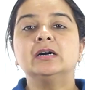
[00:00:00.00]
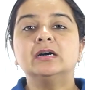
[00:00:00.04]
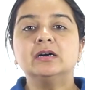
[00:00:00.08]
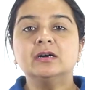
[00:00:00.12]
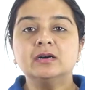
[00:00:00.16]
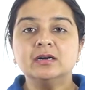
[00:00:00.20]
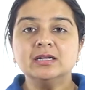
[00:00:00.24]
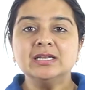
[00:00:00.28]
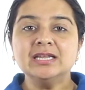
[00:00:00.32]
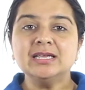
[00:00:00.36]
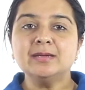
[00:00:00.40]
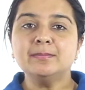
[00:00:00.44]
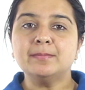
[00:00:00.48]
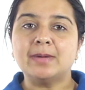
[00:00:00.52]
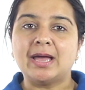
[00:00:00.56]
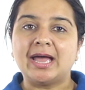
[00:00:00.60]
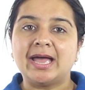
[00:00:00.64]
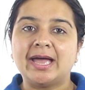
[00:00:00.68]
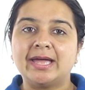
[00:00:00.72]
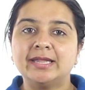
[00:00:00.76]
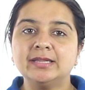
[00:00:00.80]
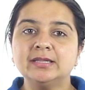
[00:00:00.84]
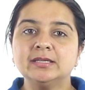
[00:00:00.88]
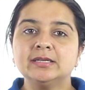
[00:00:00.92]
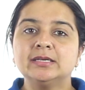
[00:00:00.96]
Early
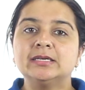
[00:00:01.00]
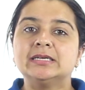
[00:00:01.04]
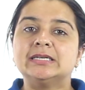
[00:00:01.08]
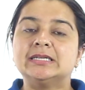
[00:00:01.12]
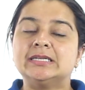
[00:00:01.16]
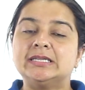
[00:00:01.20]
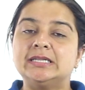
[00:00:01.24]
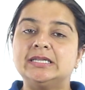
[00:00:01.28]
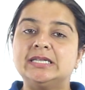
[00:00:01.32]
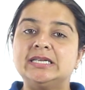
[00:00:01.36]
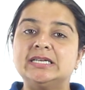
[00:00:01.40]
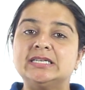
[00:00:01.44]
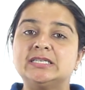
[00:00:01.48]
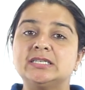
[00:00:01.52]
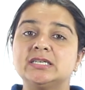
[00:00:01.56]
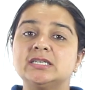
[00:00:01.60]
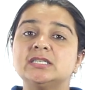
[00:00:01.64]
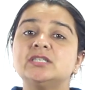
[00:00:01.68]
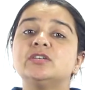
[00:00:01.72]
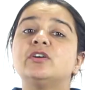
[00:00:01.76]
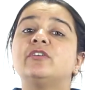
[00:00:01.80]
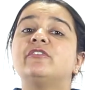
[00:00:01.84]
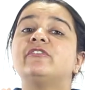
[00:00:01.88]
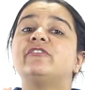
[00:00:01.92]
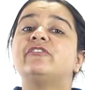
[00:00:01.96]
man
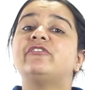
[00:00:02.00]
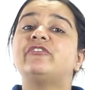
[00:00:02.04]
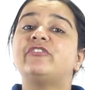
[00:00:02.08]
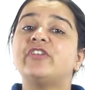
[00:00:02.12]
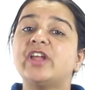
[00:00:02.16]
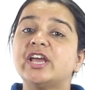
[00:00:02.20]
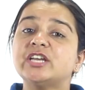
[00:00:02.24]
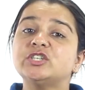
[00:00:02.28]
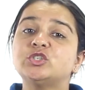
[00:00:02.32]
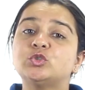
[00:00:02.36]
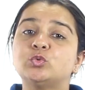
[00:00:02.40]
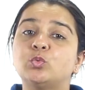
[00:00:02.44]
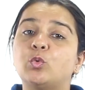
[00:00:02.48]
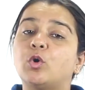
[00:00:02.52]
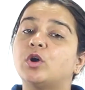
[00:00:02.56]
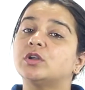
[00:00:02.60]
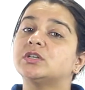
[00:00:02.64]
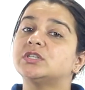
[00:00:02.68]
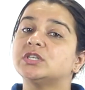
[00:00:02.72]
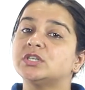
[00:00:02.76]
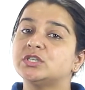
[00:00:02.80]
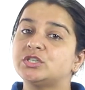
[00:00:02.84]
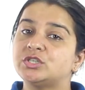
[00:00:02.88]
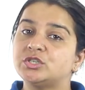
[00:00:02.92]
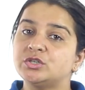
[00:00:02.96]
needed fresh
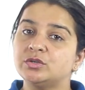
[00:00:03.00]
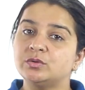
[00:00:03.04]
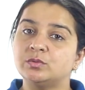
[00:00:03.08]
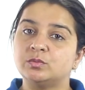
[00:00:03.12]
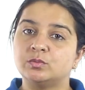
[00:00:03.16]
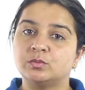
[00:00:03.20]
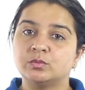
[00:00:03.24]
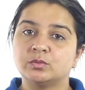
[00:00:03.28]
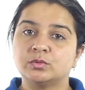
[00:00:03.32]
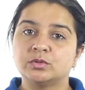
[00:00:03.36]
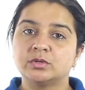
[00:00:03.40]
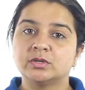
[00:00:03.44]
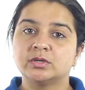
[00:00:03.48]
water too.